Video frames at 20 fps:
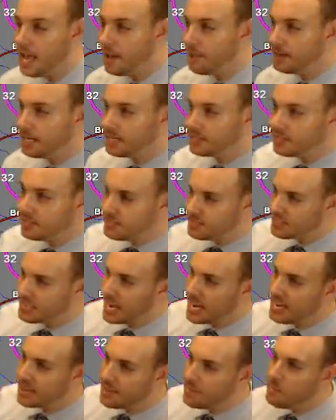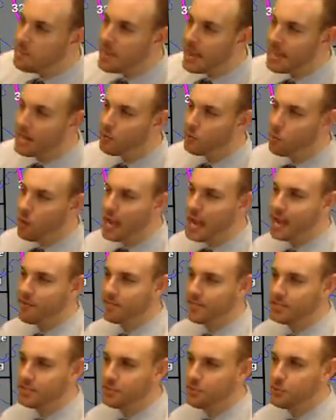Because this is kind of the main
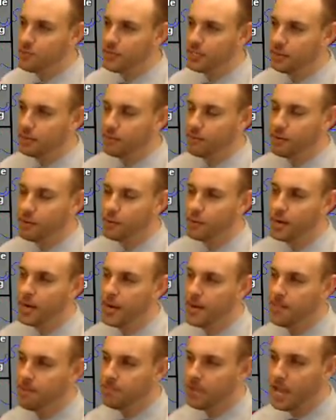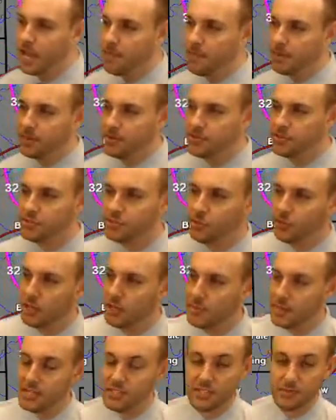wave that's moving through. But there's still going
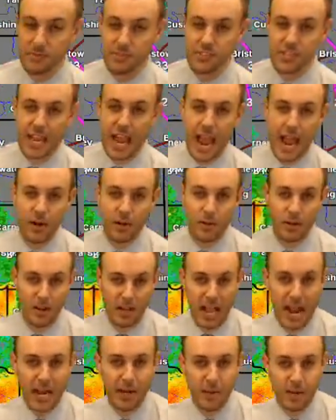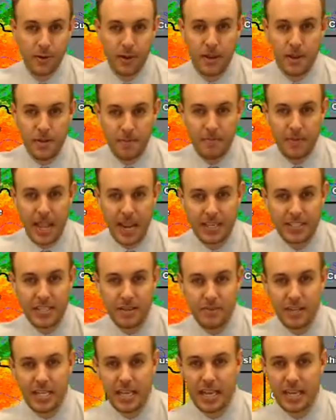to be some scattered lighter
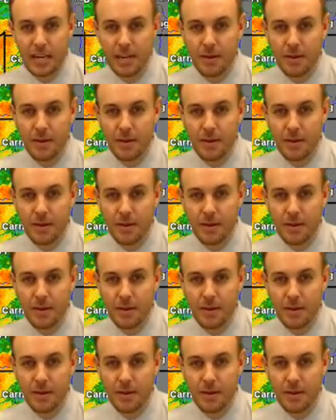activity that